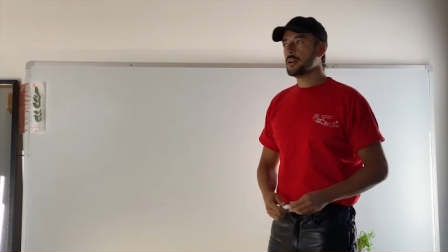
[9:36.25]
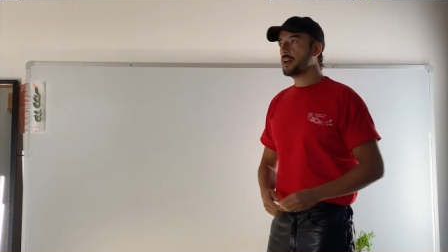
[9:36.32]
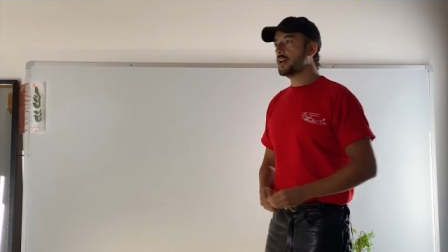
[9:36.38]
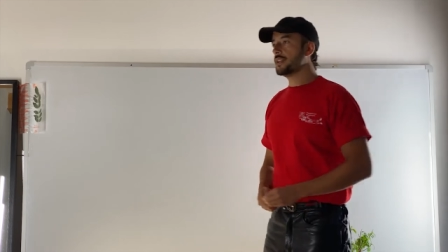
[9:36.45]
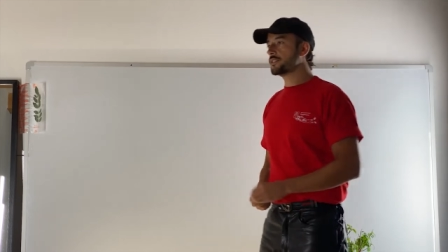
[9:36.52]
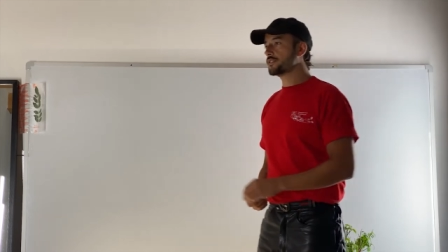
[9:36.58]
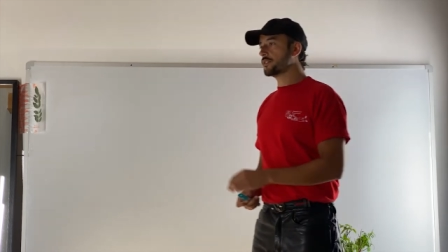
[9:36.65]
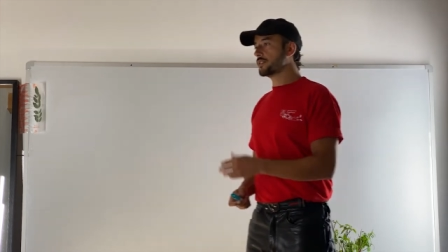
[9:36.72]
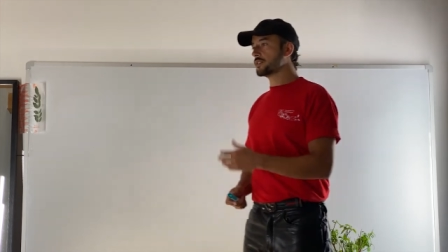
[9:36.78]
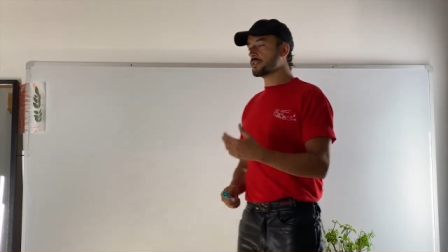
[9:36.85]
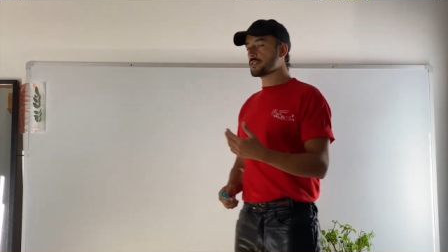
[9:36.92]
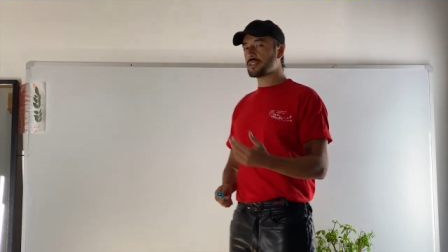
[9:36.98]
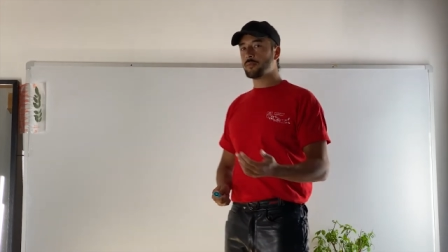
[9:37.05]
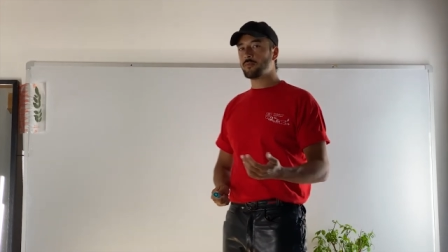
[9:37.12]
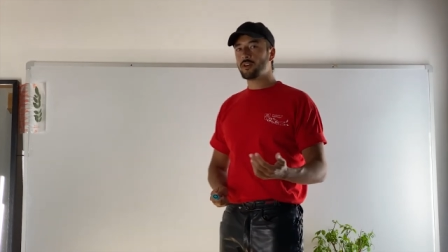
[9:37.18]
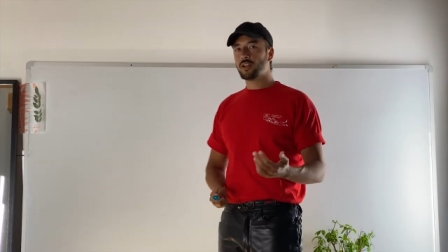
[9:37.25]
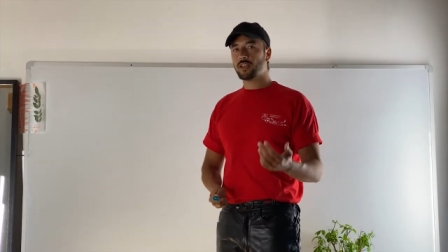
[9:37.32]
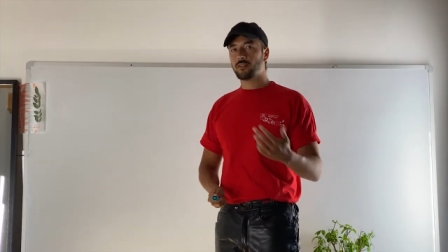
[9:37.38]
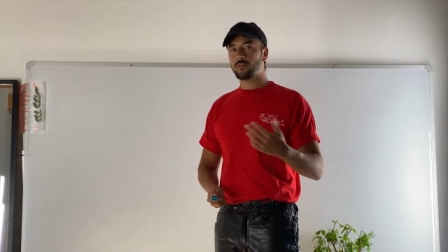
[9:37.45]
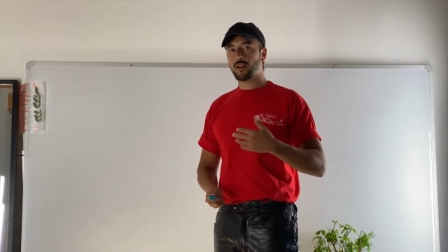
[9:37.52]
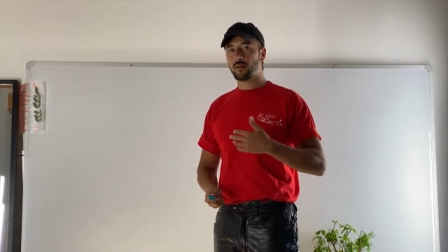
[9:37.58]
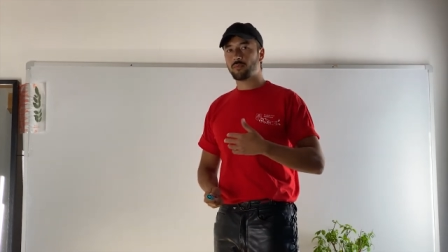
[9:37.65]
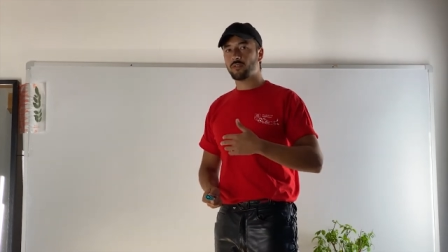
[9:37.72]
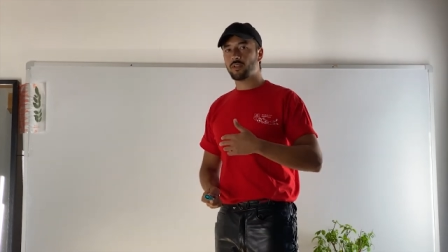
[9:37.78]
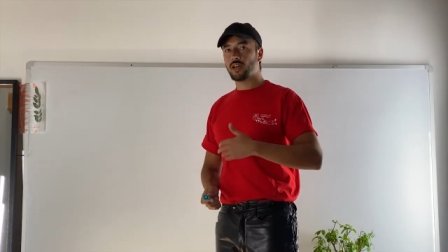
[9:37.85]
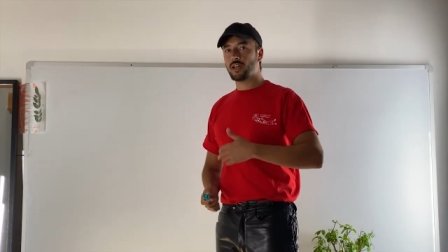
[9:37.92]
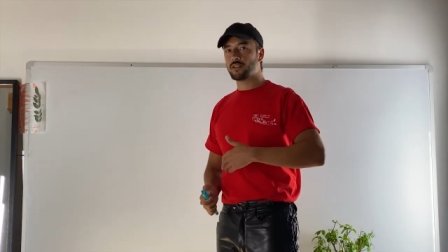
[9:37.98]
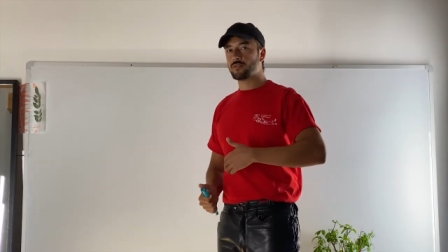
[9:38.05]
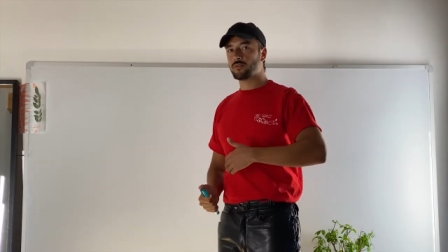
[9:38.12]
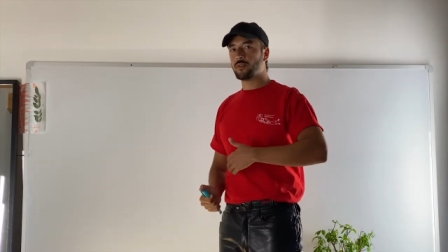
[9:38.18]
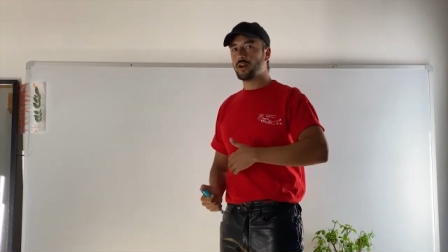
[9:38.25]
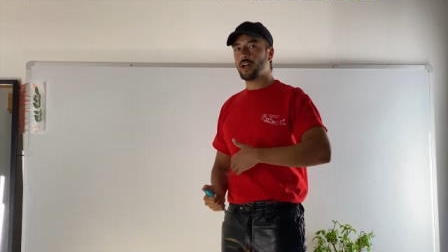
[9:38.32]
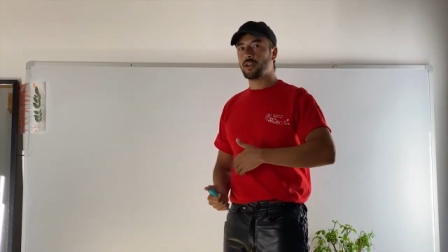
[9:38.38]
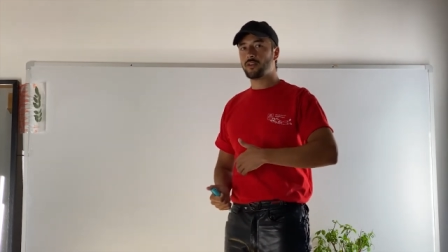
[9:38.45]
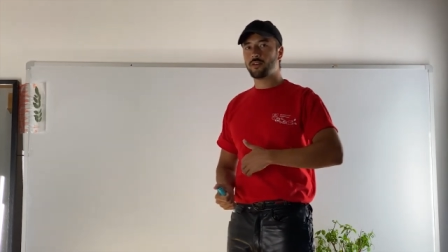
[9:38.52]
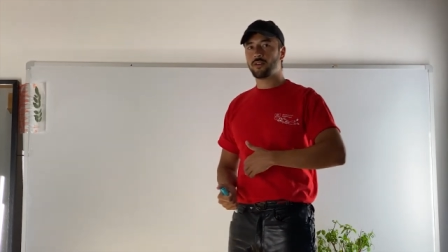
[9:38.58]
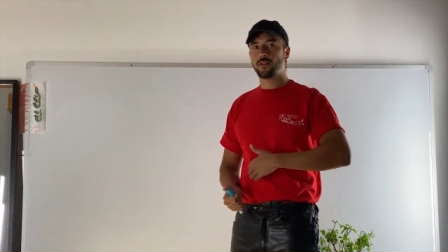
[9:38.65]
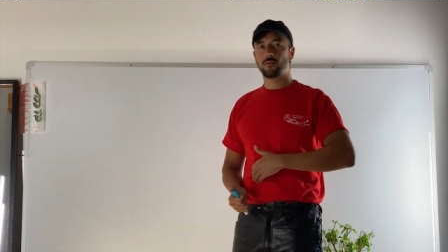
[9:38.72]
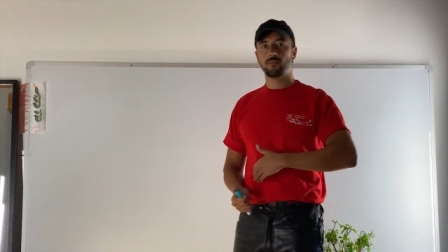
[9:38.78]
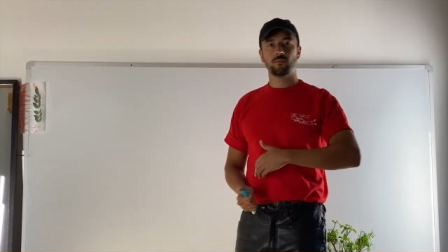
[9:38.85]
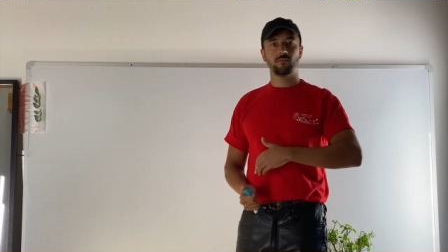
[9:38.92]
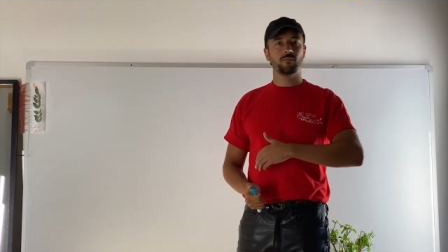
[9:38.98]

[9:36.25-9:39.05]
And so it's the same way if Apple had to hire